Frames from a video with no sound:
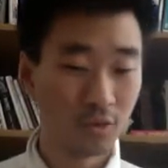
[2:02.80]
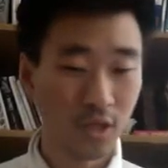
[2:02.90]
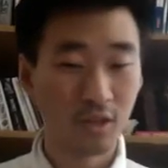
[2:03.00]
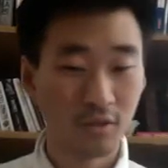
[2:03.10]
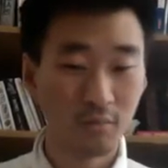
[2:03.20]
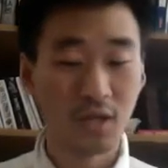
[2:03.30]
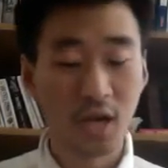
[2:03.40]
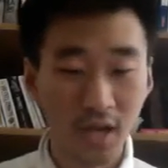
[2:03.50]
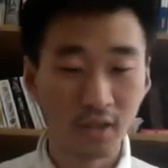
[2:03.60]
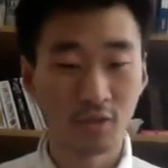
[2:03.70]
kind of
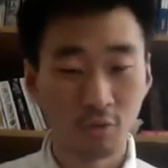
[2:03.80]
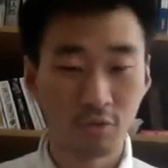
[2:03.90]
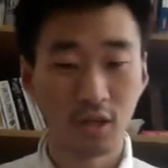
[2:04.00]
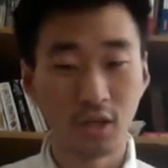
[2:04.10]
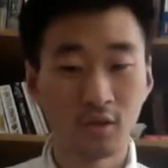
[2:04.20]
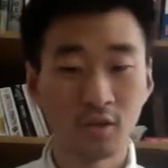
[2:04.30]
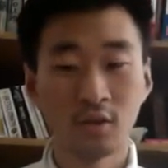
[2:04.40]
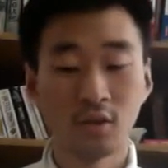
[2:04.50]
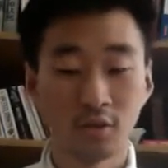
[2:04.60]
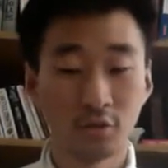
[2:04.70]
behind this whole thing,
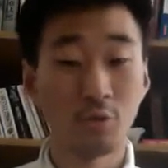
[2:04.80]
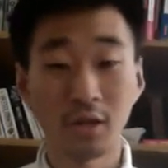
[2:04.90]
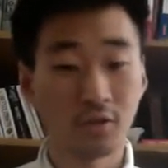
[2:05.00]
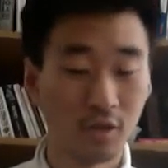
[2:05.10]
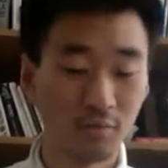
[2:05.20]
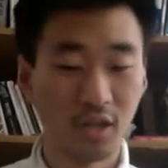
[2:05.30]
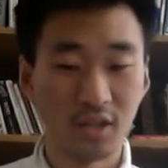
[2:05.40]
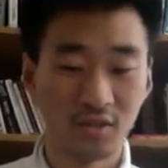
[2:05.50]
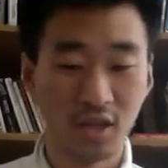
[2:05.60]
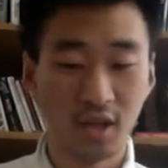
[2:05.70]
uh, the director of the
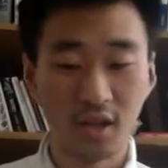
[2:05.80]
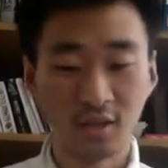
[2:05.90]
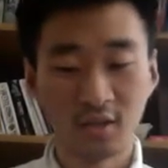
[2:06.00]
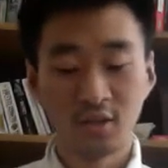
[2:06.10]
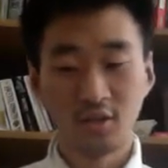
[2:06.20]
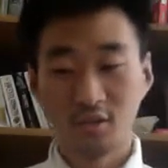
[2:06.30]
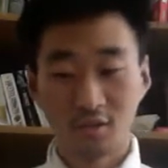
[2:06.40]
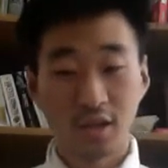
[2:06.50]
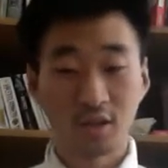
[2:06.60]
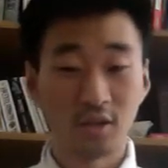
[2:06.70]
NSA, is
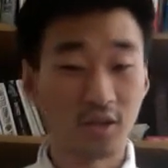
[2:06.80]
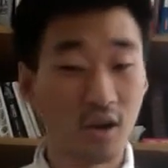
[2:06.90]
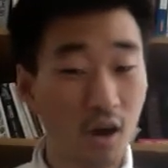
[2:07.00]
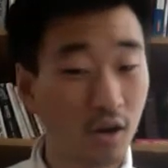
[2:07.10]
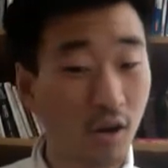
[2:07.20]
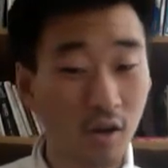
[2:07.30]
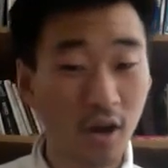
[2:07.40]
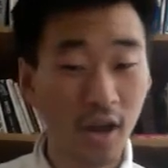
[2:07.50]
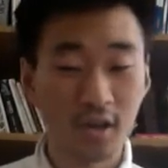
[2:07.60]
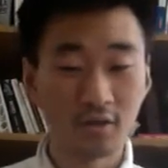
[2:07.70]
like, look, our our
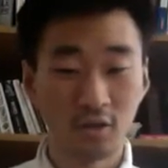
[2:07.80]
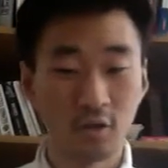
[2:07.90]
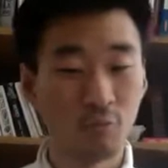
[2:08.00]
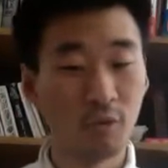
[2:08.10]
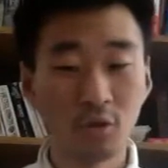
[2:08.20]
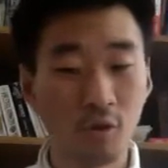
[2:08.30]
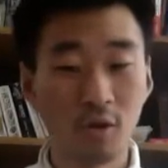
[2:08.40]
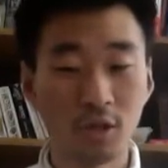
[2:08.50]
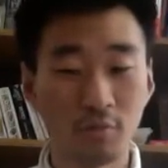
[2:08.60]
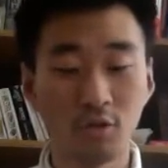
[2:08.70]
hands, you know, we don't
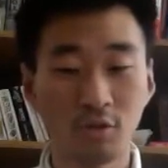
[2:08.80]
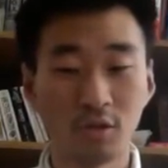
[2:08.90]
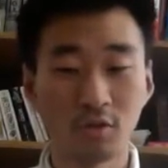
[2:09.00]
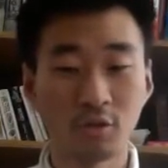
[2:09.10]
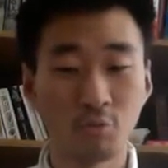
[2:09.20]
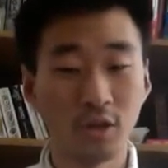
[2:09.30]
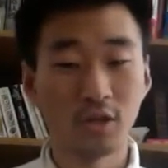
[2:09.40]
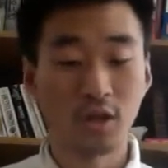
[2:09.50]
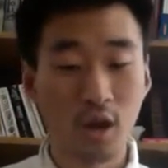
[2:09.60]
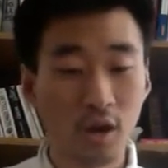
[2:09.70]
want to be doing this as
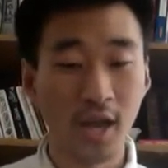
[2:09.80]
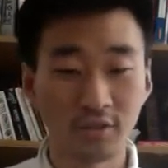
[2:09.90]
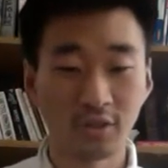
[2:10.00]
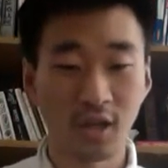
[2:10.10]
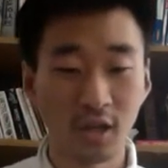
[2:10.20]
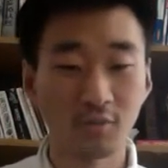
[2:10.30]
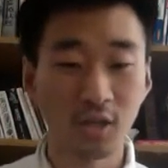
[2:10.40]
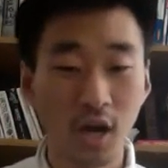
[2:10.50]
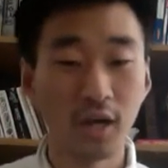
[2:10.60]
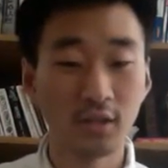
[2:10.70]
well. Our hands are kind of
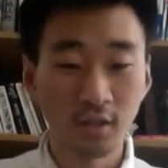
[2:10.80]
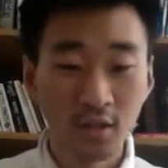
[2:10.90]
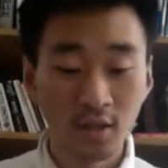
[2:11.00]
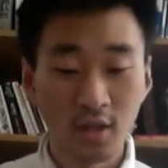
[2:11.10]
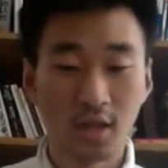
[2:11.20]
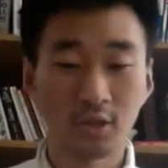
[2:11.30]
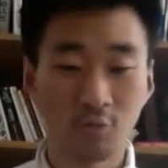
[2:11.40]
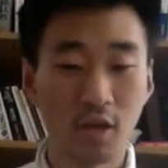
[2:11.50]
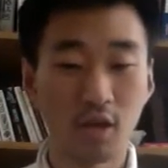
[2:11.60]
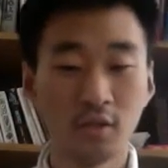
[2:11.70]
tied as
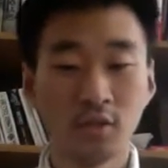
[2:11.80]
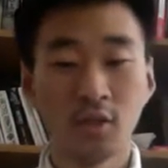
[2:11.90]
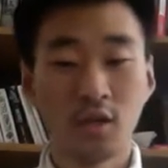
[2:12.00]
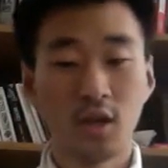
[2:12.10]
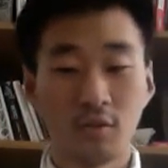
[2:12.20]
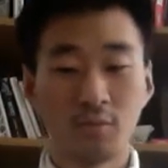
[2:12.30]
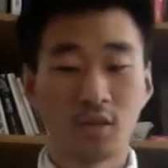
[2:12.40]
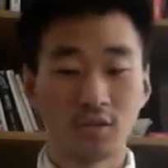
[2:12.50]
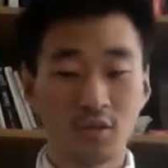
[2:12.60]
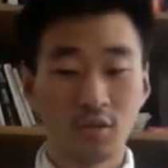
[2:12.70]
well. Uh,
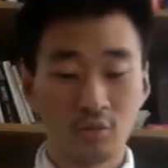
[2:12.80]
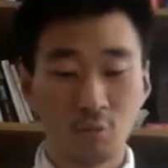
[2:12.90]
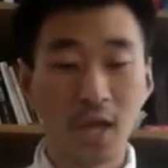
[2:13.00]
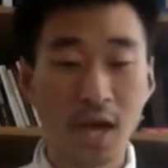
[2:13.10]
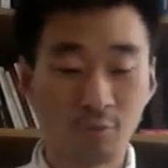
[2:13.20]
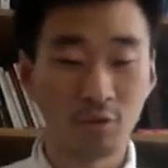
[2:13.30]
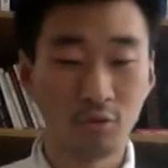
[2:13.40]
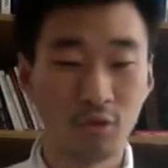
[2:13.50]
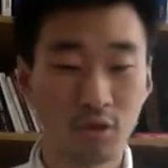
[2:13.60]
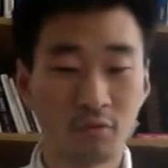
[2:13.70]
because this, we have to
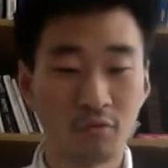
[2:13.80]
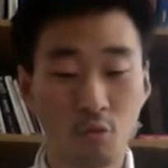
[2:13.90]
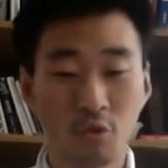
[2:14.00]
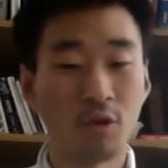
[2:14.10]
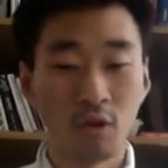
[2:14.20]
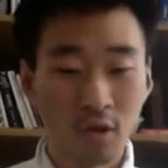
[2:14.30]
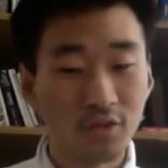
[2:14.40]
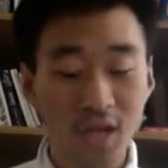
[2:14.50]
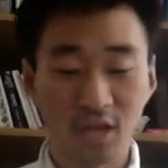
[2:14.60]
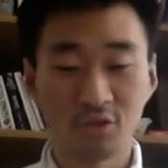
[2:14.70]
do this for
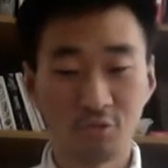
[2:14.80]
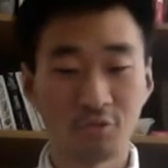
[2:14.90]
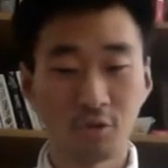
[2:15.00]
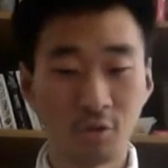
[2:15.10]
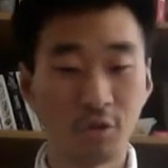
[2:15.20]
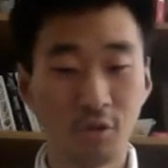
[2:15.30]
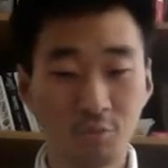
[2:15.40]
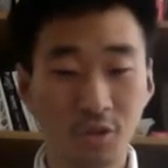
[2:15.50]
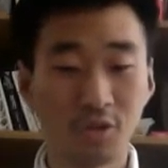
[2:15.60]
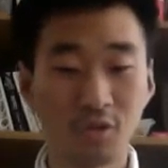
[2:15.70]
national security
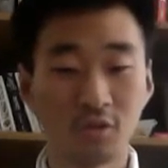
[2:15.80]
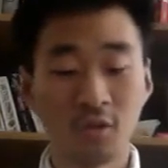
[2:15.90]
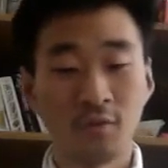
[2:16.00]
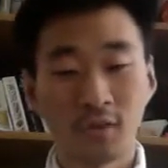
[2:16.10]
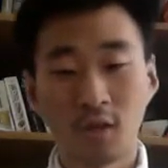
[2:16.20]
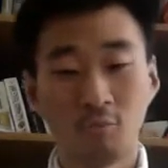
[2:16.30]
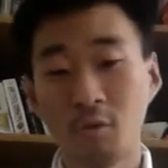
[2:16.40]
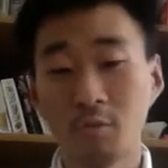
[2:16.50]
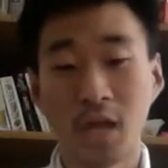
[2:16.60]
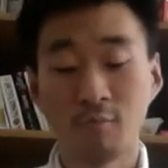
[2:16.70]
reasons. Um,
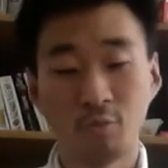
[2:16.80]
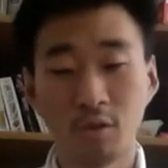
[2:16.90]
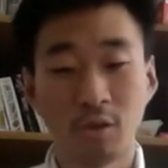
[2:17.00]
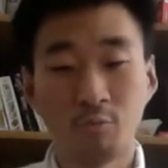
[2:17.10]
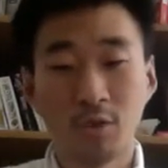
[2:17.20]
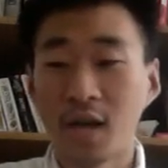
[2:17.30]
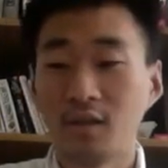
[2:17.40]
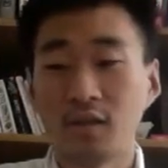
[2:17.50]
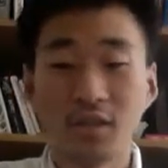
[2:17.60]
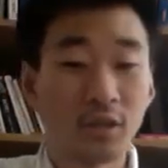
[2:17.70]
we would have if we
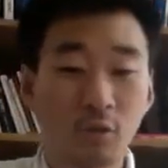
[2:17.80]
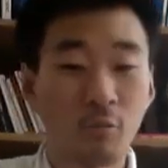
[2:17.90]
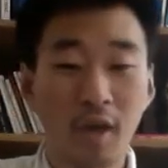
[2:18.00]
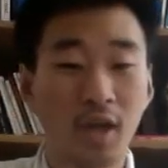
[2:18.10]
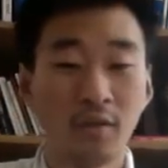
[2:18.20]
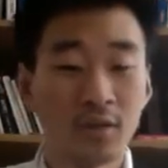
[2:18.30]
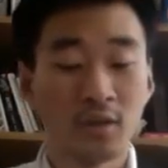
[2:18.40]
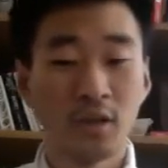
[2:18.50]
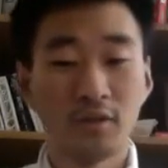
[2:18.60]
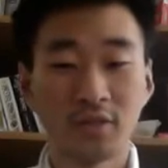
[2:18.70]
had another way
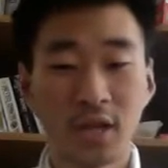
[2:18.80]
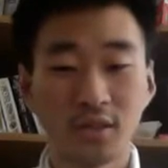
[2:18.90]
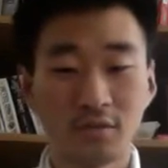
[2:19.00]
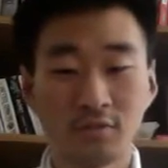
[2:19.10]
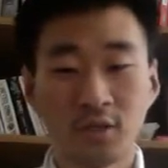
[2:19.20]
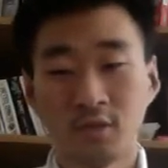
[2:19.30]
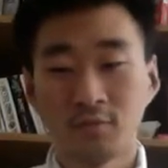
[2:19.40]
of kind of